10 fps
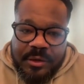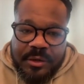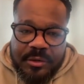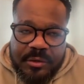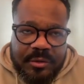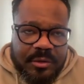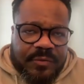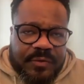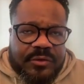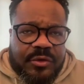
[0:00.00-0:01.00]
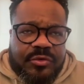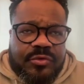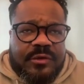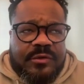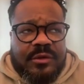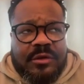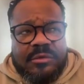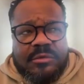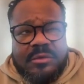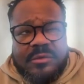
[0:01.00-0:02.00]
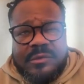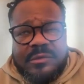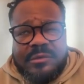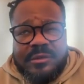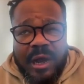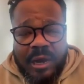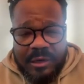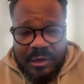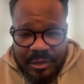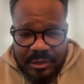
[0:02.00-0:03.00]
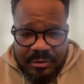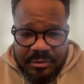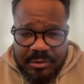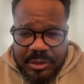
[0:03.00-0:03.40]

Uh, I think the tour is in Australia,